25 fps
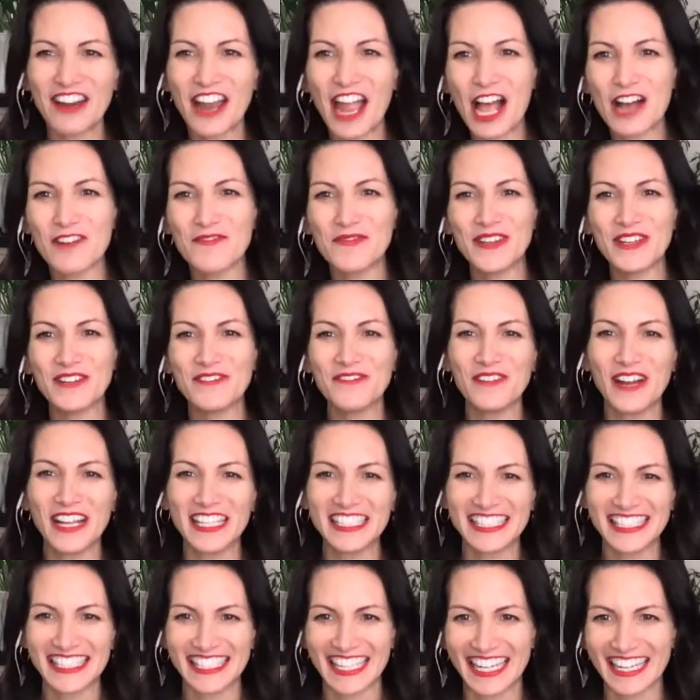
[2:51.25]
Happy
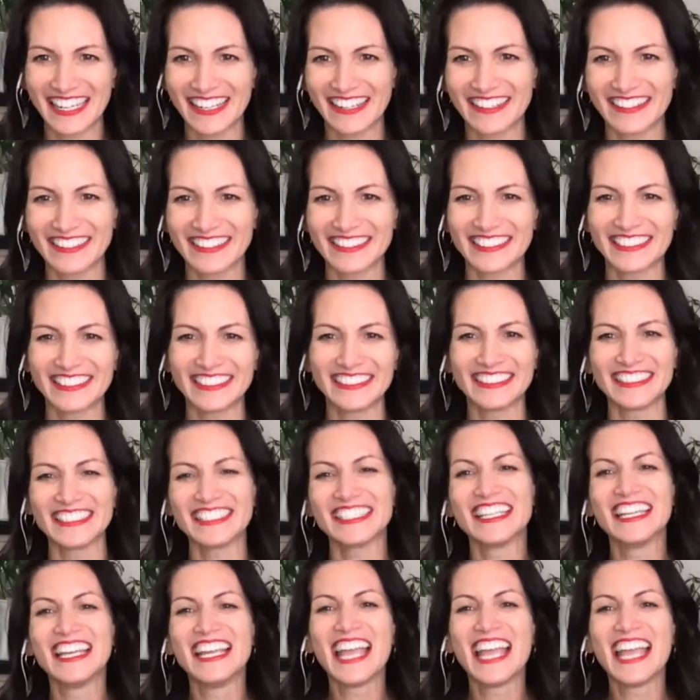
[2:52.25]
Wednesday, Arnold.